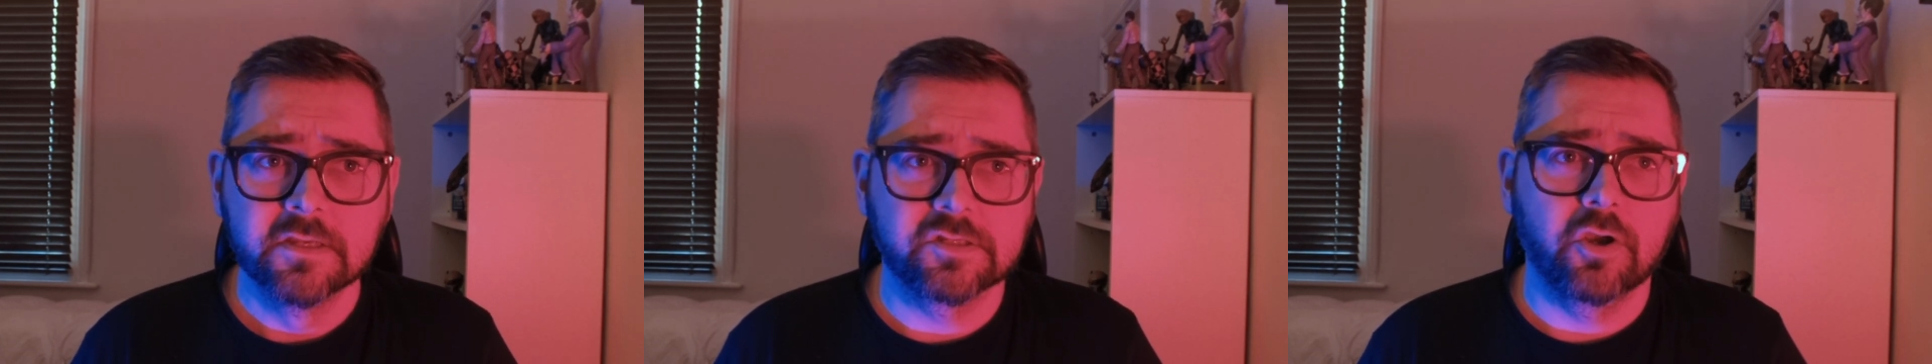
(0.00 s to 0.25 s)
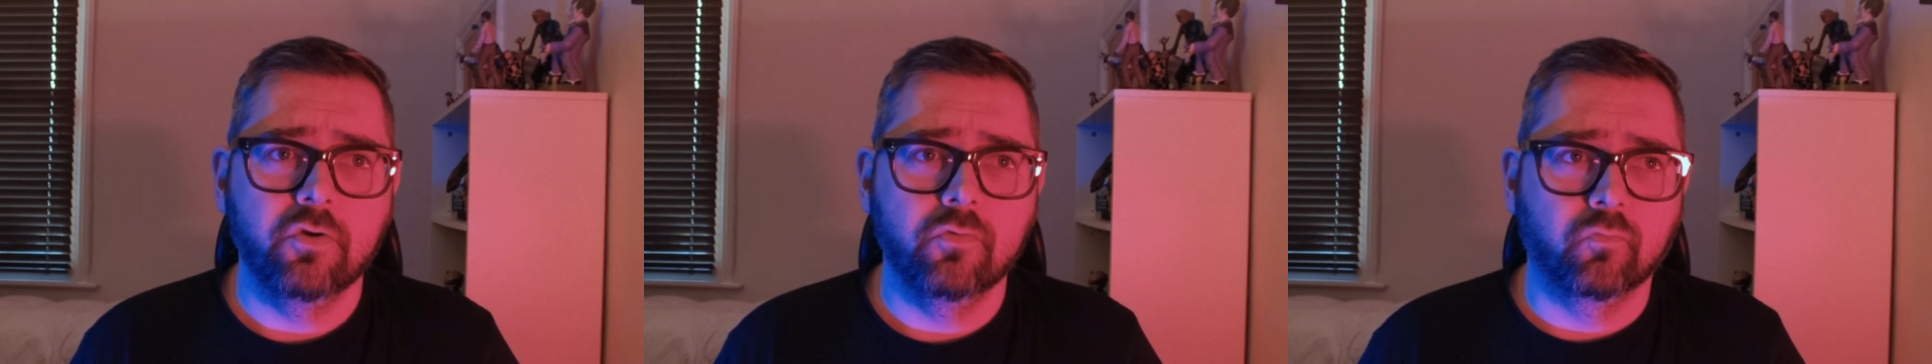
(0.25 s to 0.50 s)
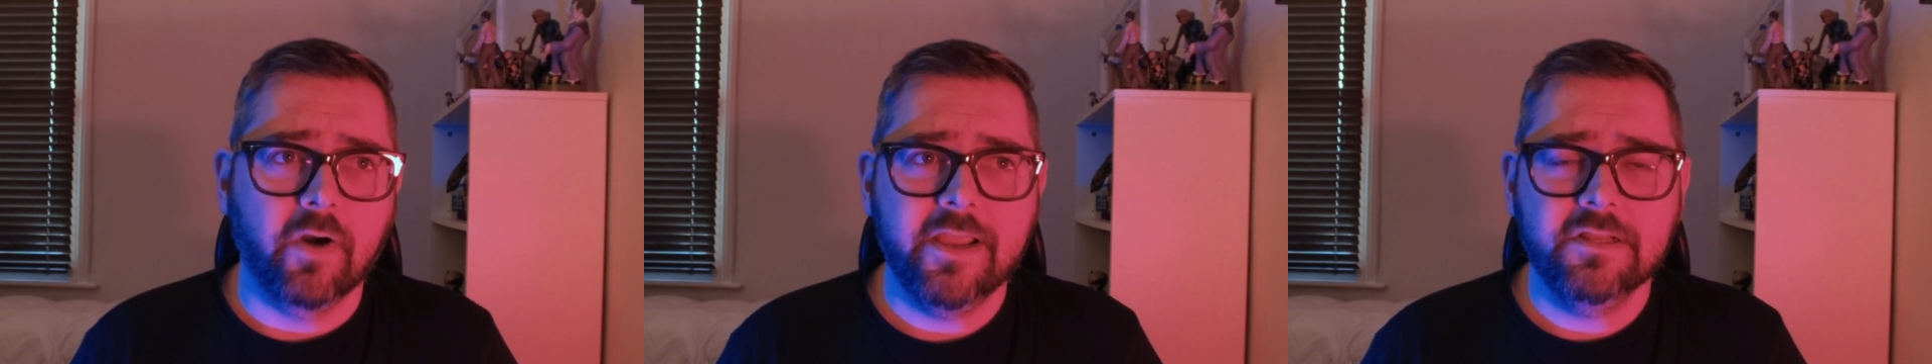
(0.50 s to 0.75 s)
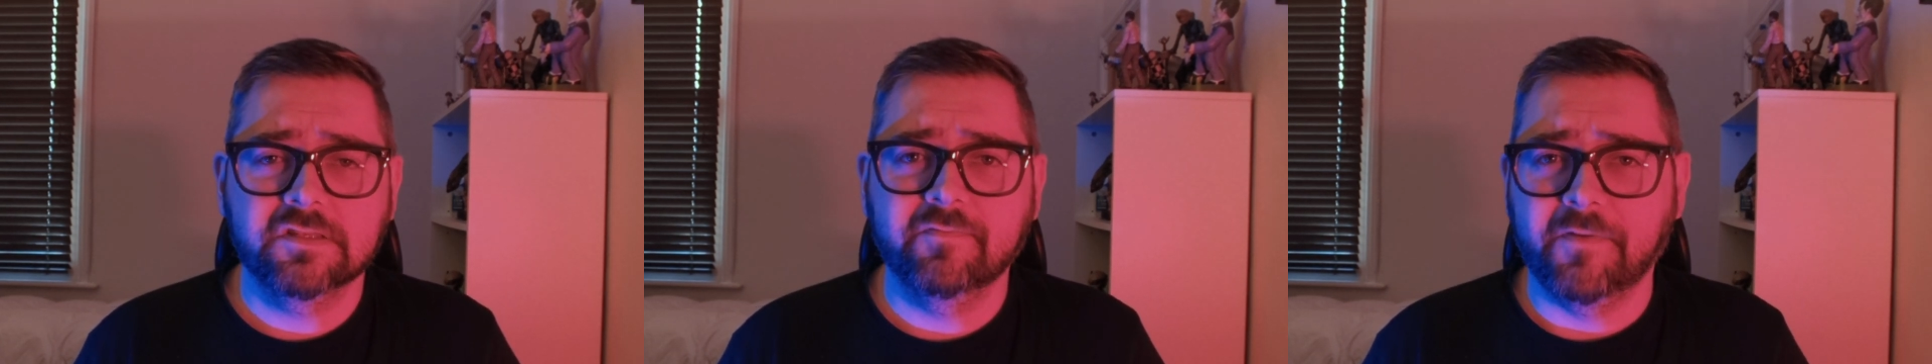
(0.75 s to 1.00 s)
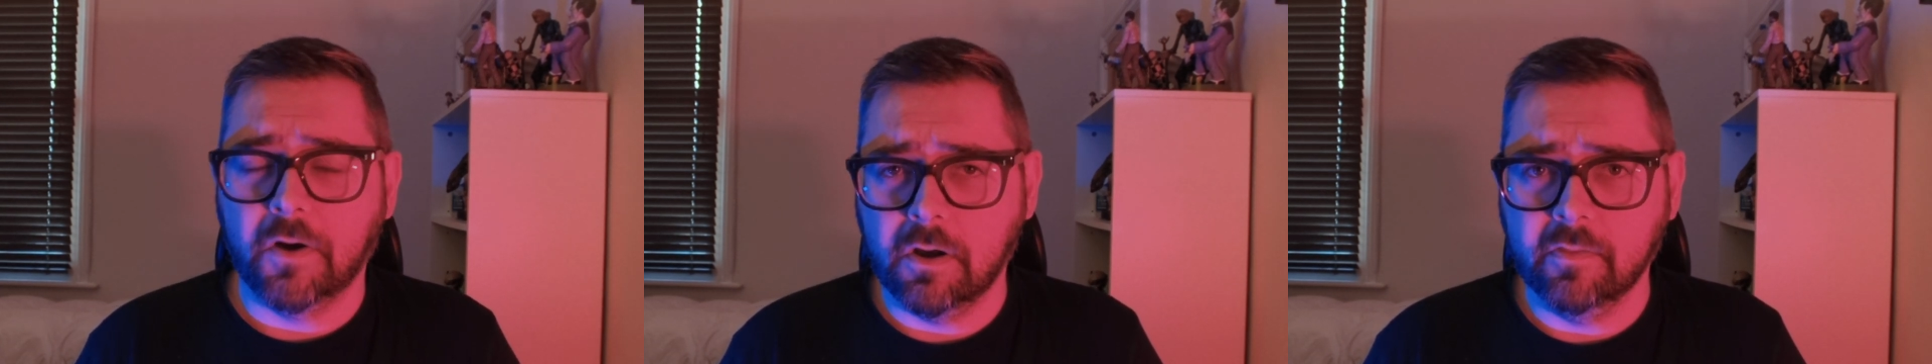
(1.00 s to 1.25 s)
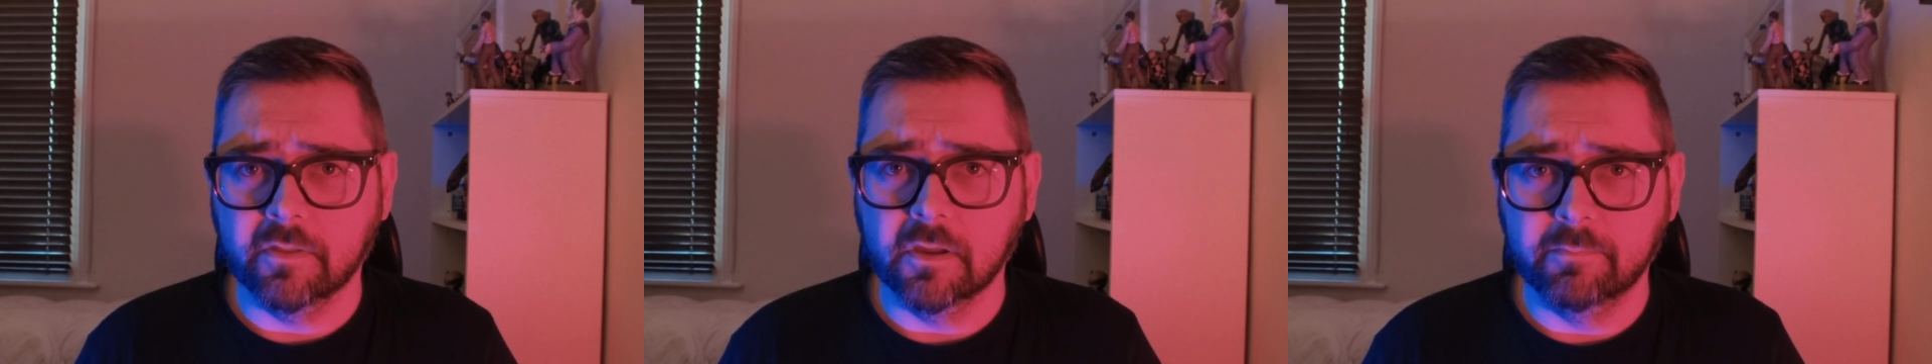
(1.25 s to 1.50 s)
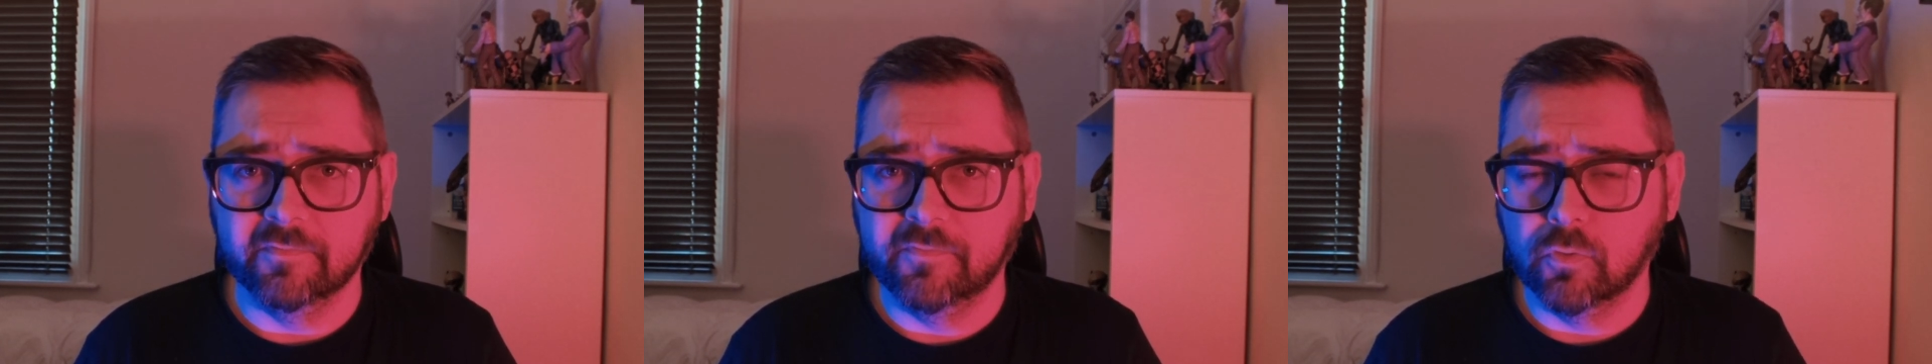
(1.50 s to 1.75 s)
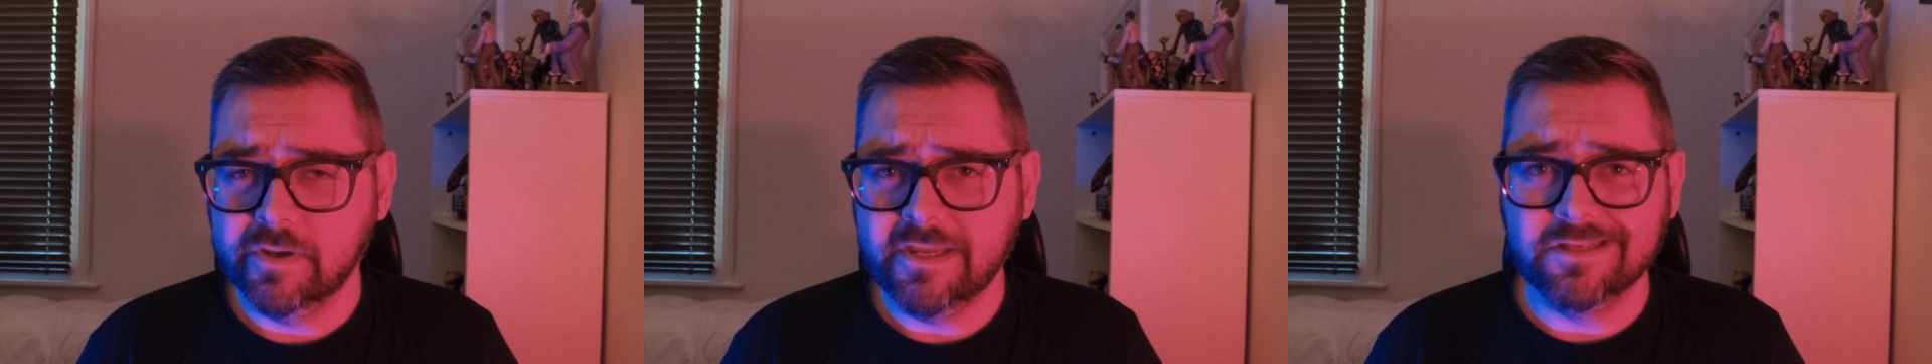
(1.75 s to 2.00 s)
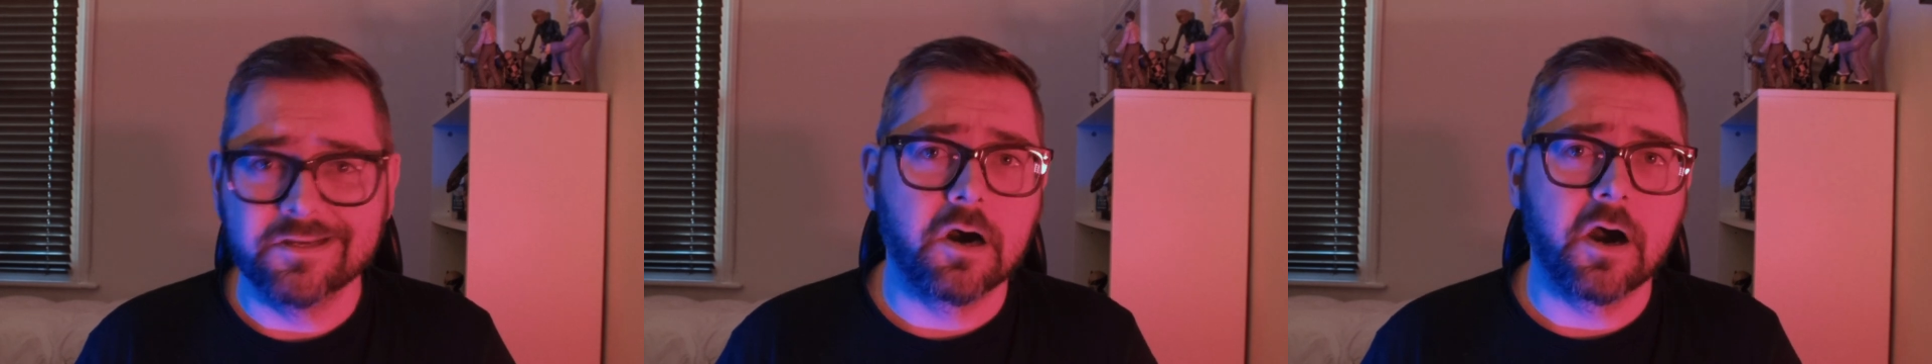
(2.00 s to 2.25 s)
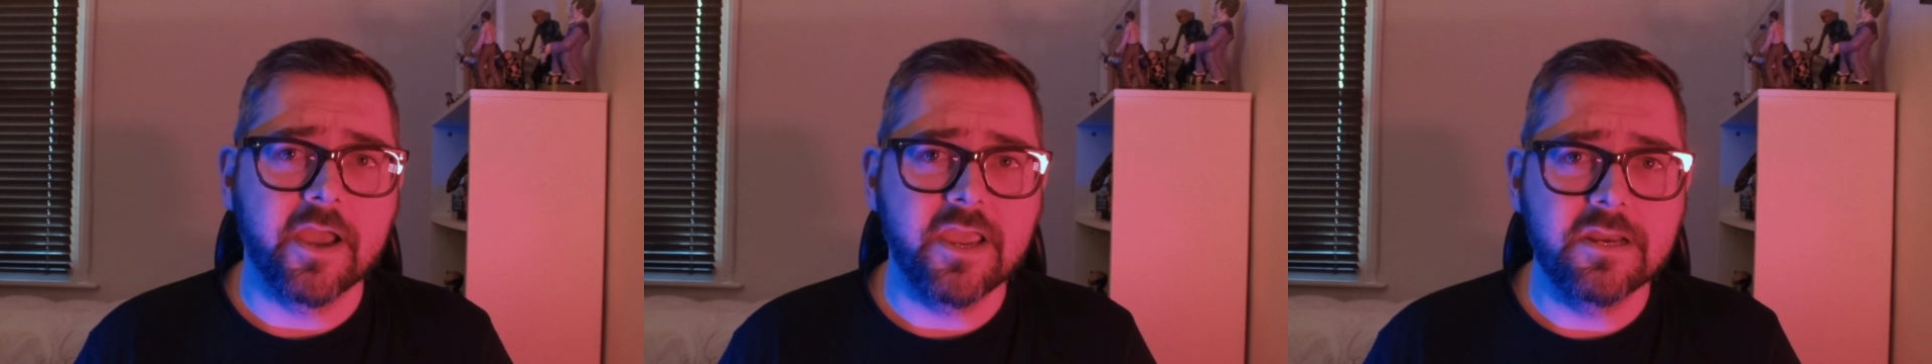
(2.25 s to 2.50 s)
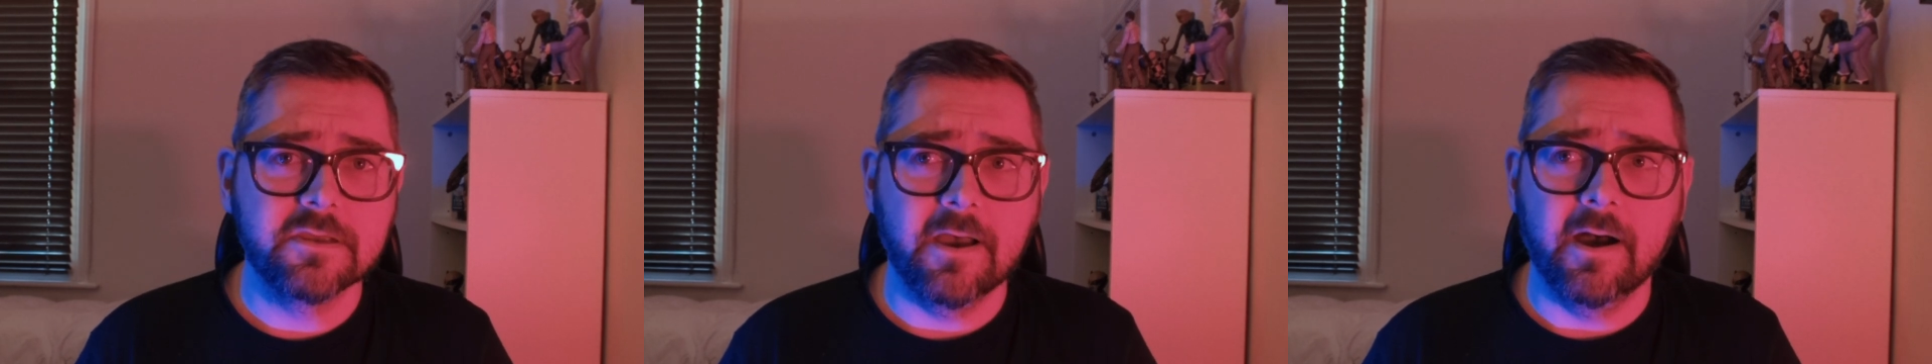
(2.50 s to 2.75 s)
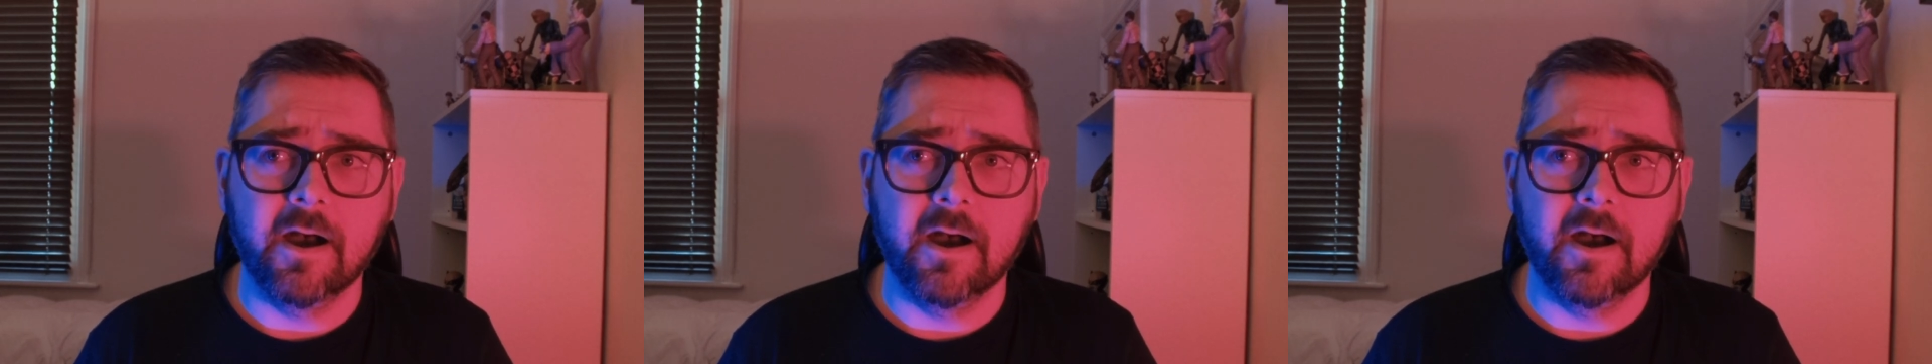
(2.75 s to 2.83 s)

So Rain's father, before he died,